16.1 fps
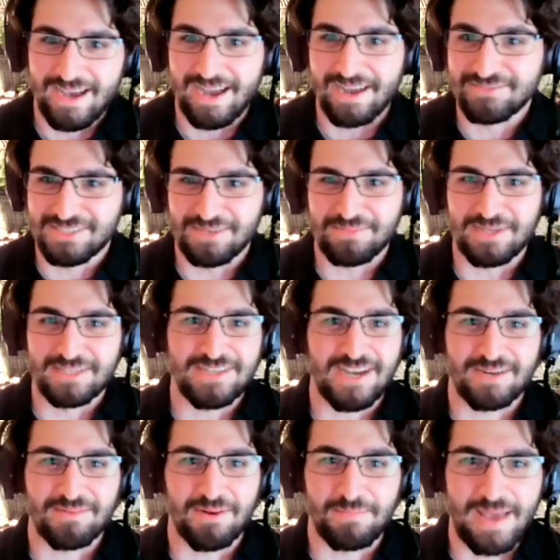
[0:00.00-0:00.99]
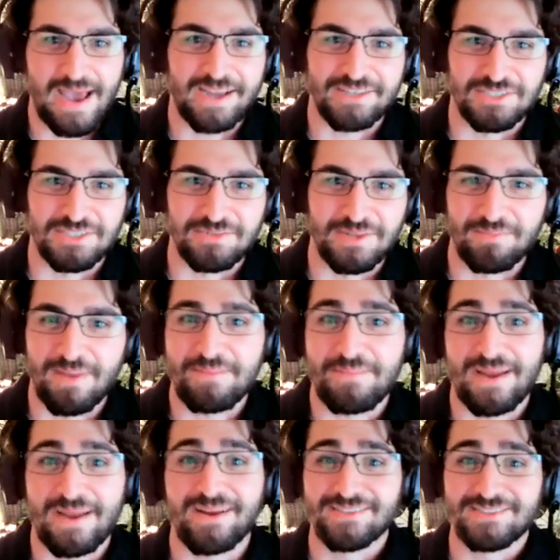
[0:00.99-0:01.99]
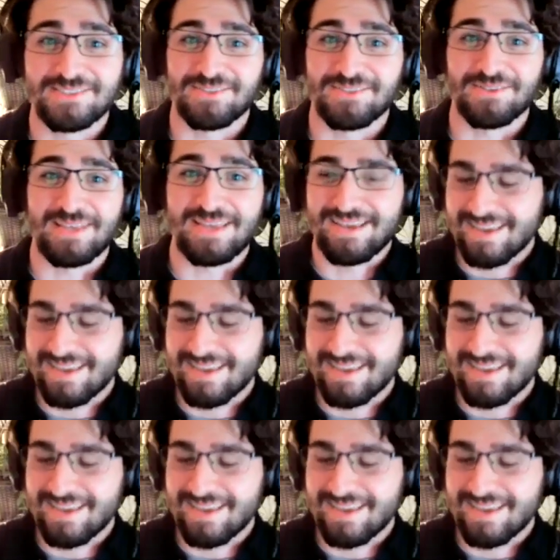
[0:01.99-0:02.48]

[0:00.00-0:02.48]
I have right. someone to talk about packaging with. My parents, so they,